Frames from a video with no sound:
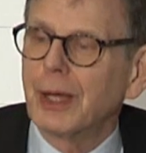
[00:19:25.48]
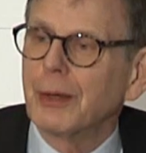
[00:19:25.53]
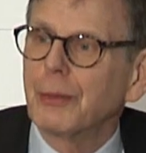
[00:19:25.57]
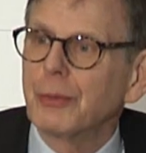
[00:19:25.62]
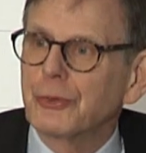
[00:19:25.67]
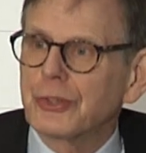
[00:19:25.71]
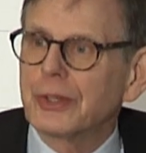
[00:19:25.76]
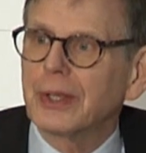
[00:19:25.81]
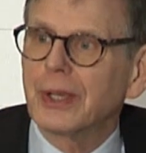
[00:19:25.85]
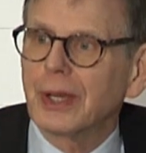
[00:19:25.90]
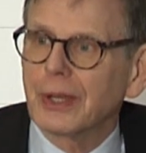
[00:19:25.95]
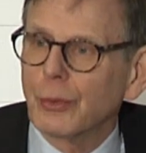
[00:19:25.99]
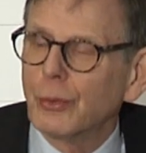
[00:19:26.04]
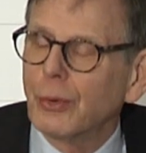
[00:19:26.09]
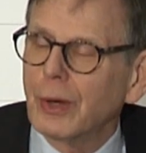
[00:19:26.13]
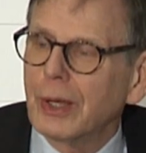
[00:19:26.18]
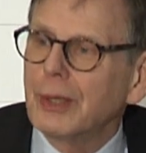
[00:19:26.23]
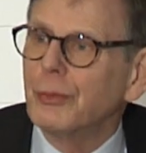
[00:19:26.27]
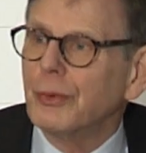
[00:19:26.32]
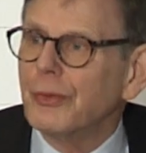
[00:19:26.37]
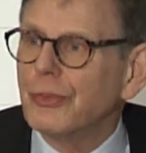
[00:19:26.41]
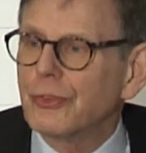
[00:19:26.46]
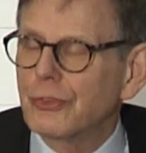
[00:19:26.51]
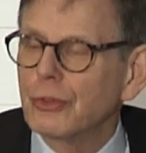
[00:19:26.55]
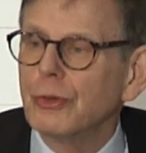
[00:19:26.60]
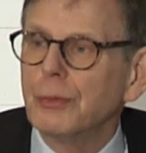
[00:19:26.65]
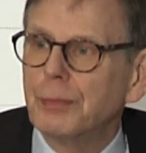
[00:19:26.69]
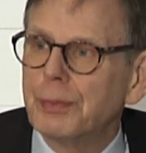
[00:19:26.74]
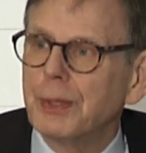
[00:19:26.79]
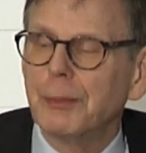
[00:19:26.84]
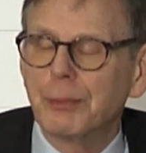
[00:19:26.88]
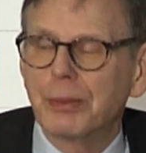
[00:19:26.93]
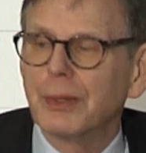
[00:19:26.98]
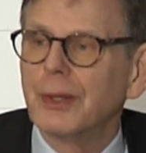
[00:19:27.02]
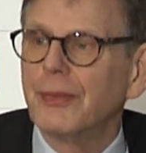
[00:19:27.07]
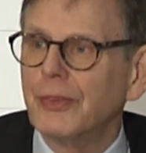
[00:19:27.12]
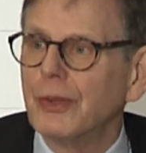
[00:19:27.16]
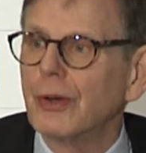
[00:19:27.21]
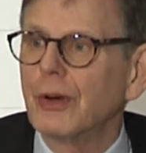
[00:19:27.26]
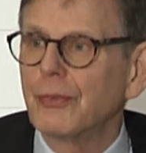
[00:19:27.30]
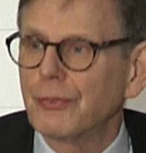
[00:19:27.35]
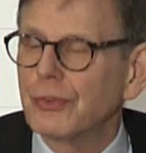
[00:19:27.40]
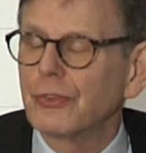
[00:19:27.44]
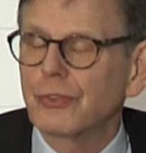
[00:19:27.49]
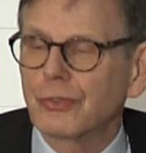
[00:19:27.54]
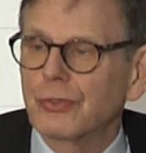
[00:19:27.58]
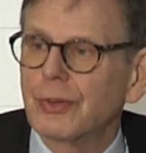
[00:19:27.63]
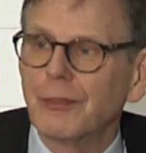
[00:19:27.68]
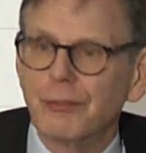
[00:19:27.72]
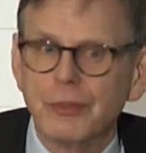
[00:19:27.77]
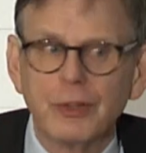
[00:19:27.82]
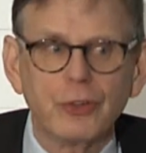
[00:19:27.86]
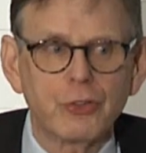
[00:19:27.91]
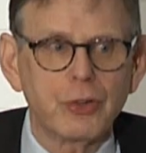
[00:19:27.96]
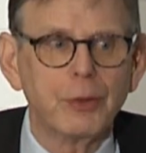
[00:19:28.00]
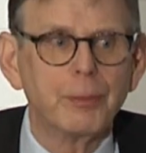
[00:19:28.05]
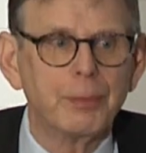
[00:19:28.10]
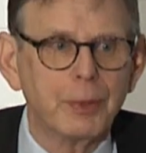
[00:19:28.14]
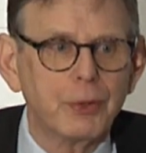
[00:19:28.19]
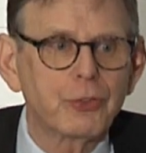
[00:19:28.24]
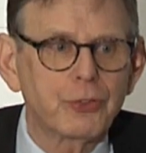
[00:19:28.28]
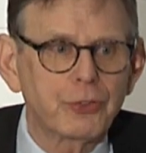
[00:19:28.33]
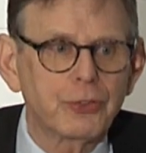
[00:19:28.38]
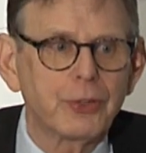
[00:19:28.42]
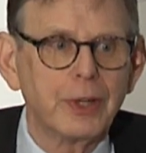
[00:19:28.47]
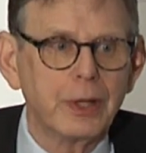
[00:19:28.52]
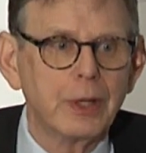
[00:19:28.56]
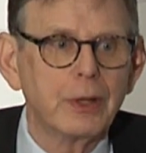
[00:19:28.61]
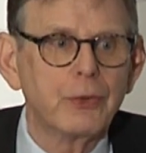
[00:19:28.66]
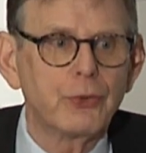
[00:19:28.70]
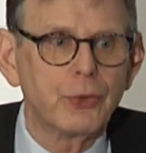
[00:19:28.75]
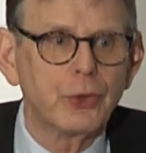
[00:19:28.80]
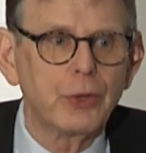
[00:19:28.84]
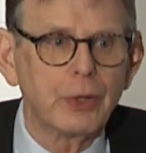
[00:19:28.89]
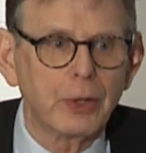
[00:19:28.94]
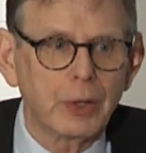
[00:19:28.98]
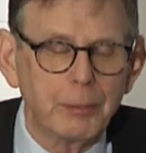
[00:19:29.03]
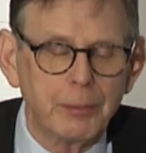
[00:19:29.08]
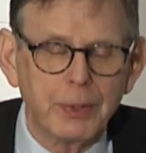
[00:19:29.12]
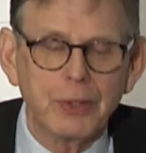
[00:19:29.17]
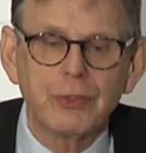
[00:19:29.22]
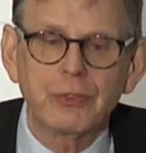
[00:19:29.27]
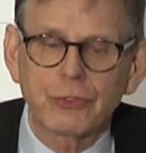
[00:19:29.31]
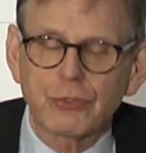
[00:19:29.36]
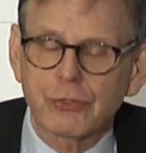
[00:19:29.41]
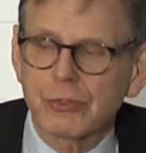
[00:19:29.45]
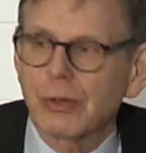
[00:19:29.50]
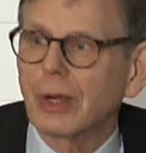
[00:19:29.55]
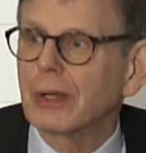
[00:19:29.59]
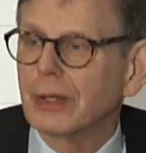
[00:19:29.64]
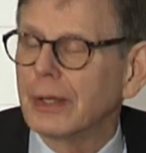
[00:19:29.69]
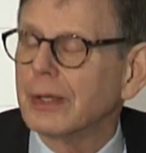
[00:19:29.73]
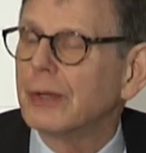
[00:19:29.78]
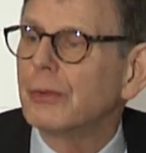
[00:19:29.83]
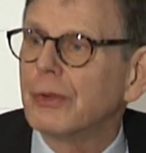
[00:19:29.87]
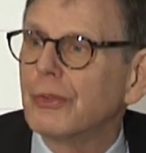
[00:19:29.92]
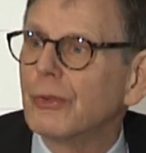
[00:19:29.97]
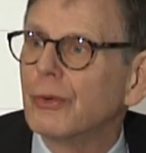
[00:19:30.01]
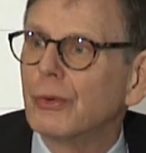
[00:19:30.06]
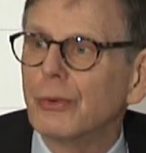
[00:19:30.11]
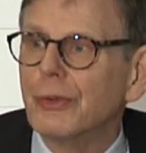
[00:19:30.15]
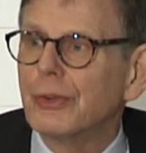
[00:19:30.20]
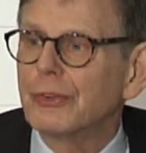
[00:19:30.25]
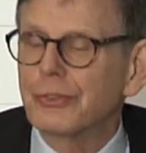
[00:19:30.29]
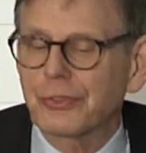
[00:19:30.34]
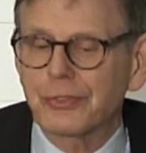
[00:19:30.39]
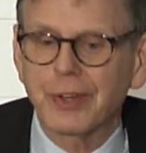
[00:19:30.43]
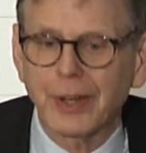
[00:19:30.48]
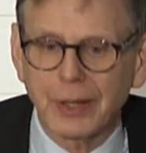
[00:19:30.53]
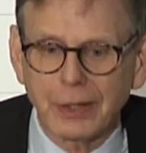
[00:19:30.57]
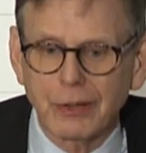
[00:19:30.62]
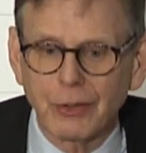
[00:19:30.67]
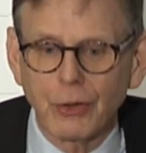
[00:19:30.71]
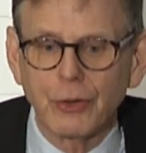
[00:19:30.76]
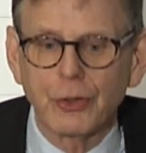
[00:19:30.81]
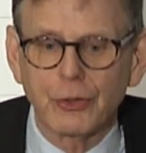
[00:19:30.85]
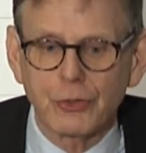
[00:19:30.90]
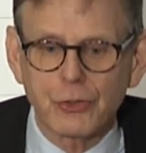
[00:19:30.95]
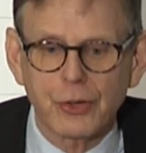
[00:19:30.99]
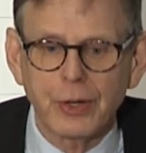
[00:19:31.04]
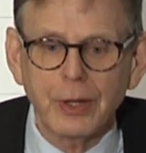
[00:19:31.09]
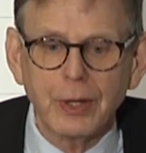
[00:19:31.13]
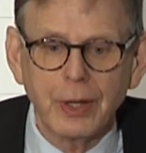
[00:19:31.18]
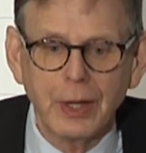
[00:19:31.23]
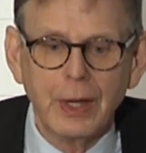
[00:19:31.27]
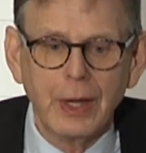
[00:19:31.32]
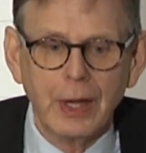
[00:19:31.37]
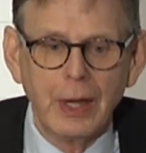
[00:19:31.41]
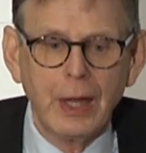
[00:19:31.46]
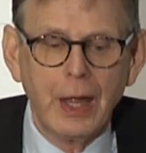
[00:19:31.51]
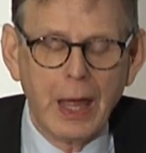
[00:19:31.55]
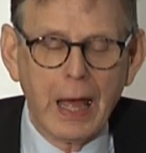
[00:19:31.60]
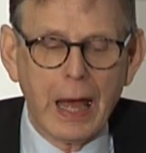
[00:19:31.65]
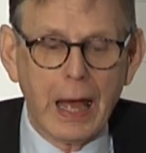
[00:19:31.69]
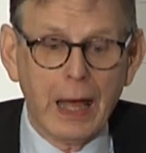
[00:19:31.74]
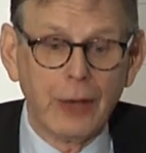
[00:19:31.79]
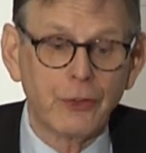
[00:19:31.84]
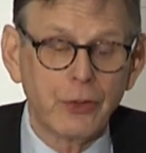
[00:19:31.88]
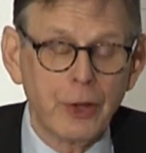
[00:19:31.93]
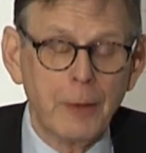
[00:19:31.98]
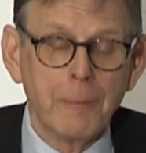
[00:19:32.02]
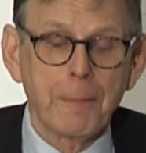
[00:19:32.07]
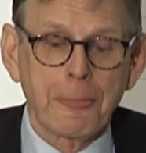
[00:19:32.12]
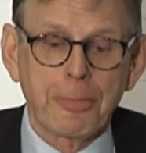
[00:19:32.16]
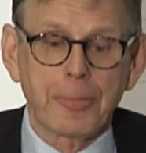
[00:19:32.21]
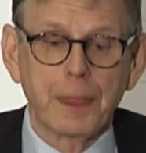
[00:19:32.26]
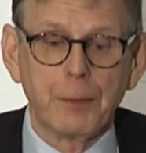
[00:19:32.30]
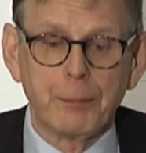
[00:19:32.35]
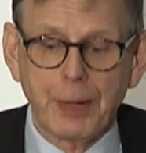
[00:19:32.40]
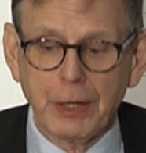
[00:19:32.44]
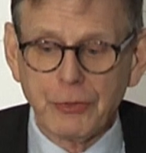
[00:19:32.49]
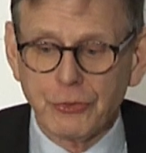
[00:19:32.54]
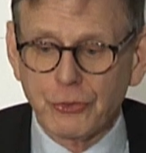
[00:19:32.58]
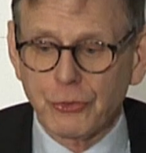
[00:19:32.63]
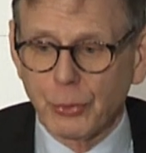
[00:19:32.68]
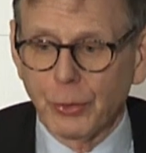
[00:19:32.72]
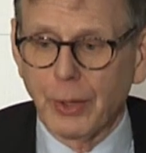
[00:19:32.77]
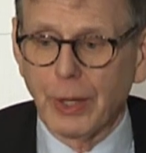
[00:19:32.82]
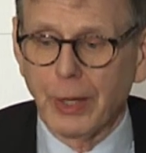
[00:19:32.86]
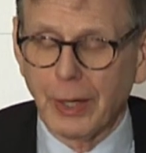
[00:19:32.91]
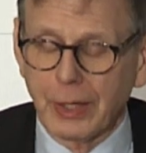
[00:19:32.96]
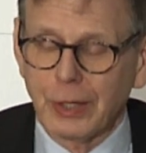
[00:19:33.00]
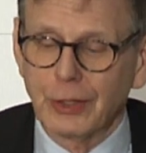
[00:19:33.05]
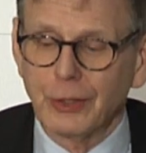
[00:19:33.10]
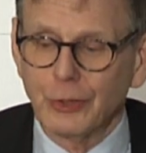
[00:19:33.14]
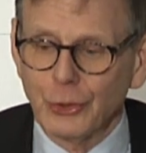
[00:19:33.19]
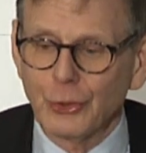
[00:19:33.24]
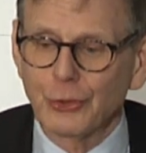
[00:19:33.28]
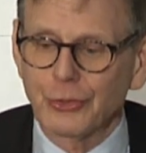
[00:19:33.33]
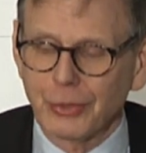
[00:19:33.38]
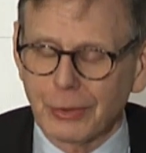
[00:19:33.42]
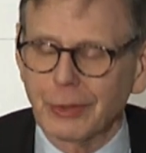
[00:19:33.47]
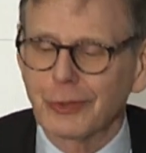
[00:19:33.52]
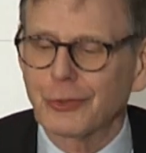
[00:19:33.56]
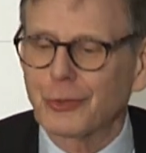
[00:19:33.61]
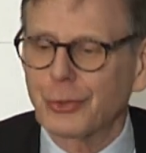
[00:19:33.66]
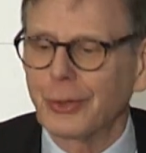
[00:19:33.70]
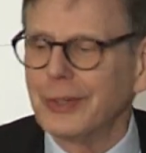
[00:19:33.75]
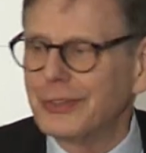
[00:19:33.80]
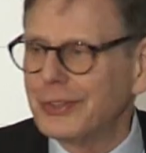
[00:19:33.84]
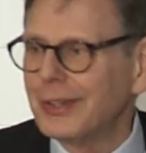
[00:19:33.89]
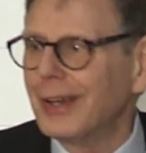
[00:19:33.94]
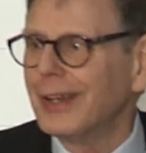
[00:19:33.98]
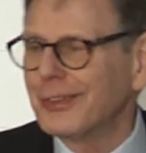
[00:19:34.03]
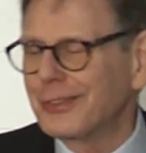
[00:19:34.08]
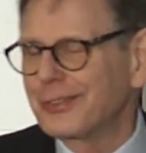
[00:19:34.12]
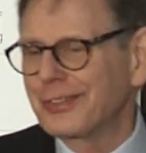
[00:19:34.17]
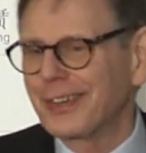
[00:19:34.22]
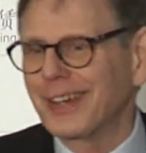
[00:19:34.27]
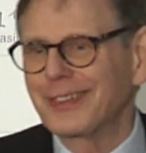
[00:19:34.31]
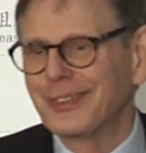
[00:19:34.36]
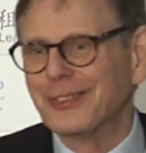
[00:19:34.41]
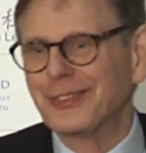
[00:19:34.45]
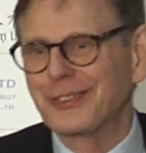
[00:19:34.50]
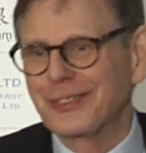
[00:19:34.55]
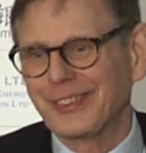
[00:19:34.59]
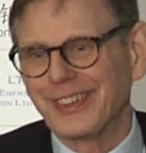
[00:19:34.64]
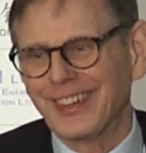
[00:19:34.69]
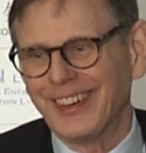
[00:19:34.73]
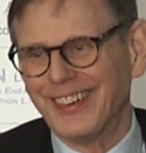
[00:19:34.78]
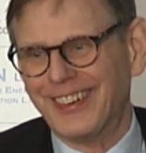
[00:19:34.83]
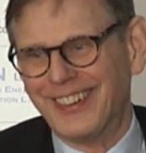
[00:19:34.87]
able to get away with two people in the office for every ship at sea if you're going to be struggling with all this technology. And the best way I can use, I've got 28 seconds to